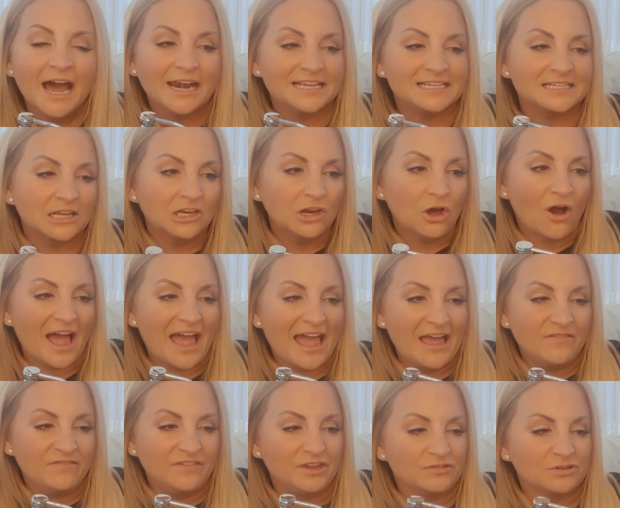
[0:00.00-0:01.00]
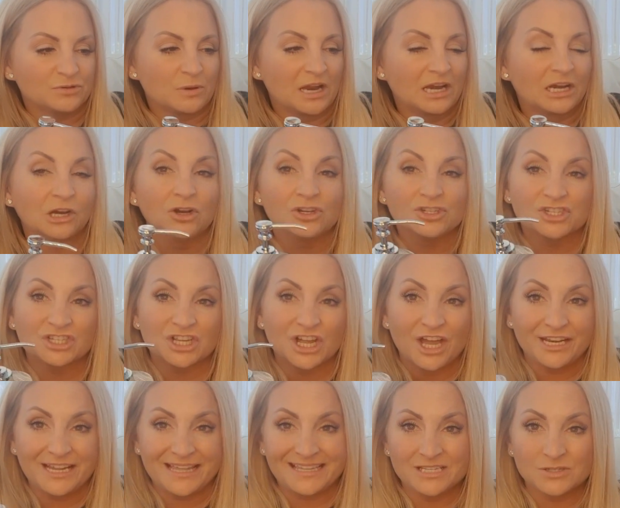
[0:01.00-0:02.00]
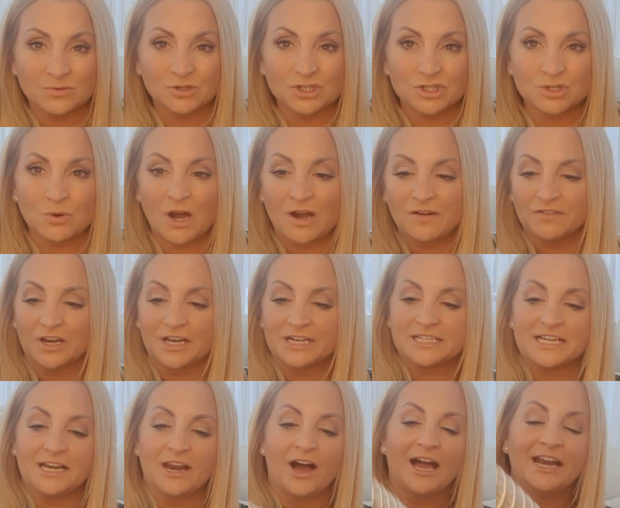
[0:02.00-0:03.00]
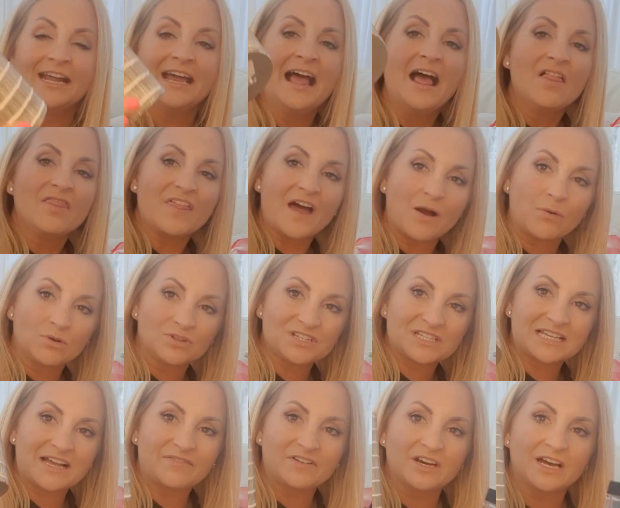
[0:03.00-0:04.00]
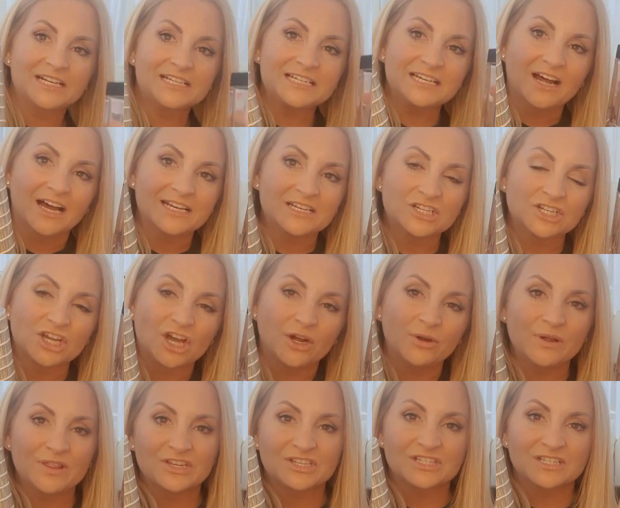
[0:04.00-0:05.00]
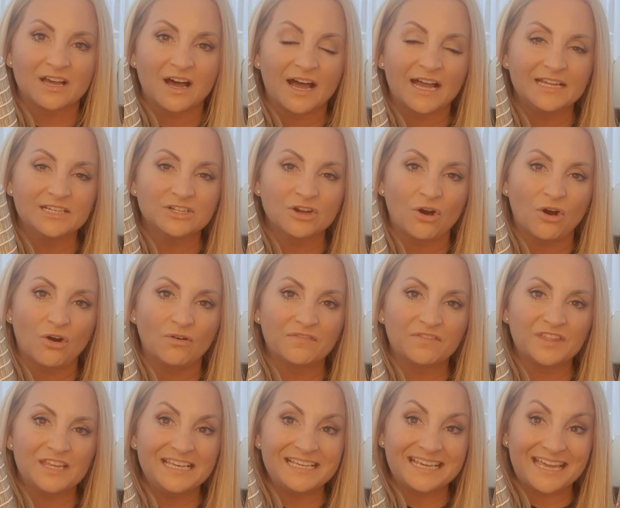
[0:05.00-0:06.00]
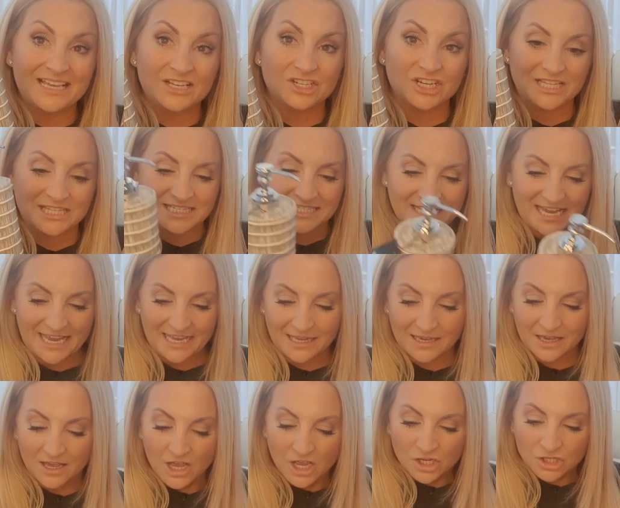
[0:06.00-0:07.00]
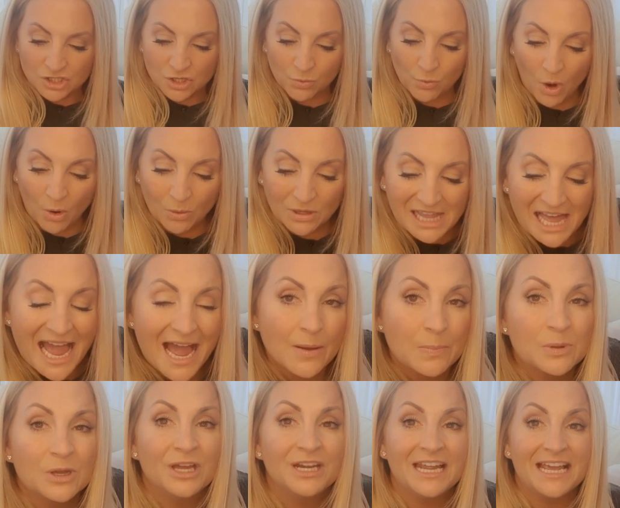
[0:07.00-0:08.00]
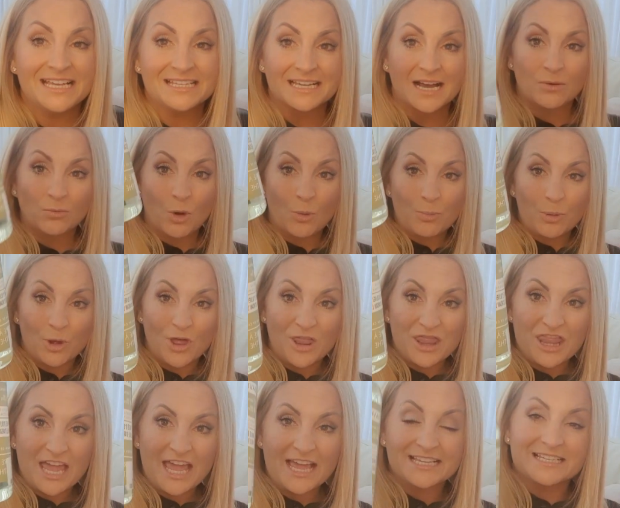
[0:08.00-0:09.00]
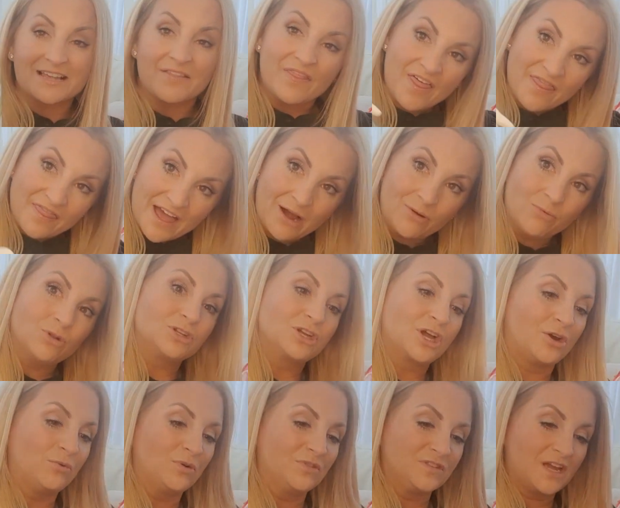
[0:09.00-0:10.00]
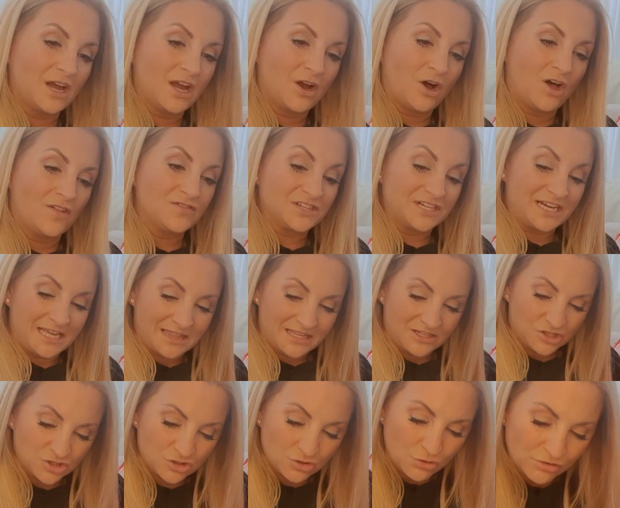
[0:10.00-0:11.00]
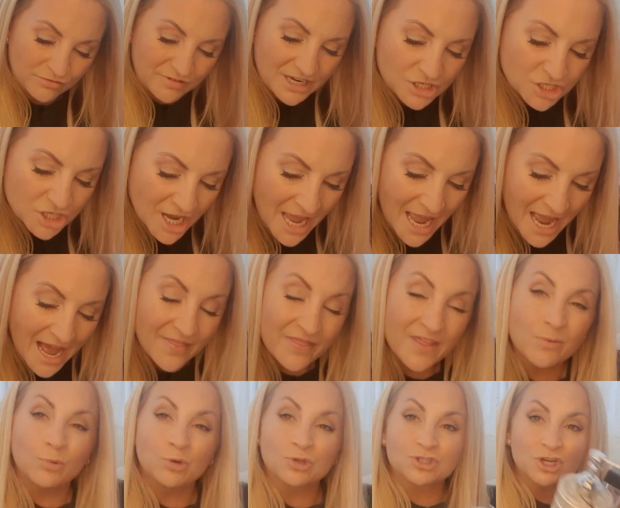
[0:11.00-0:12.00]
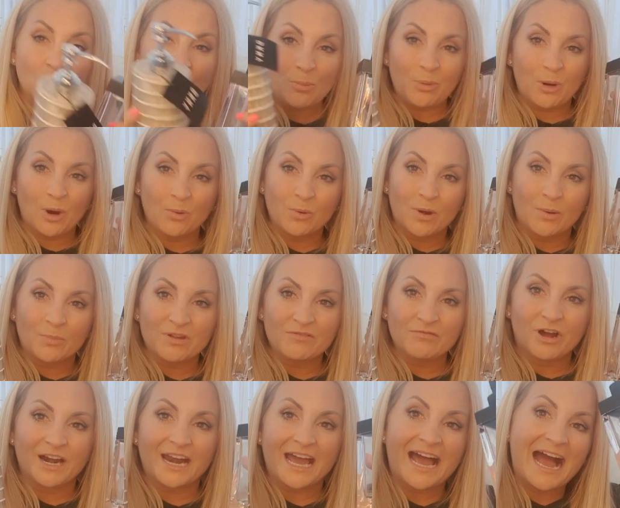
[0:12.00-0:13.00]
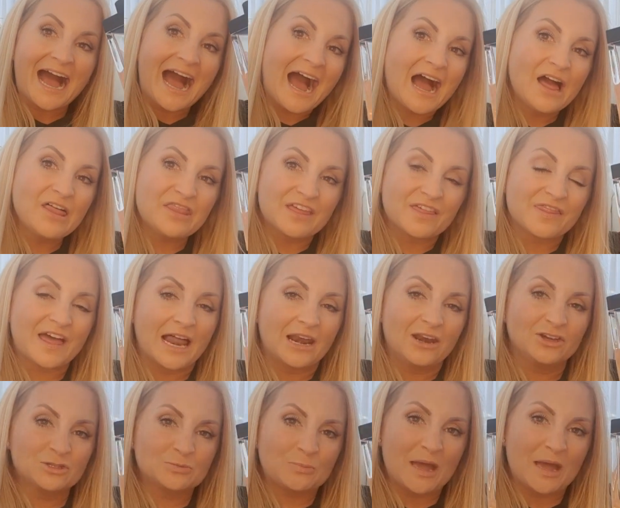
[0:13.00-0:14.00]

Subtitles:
and it's a lot heavier as well and a lot sturdier. This one's $12.99. That one's $7.99 to go at the side of the kitchen sink. So what will happen is I will put this, and then that will go on underneath in storage, and then we'll top up when we run out. I think that looks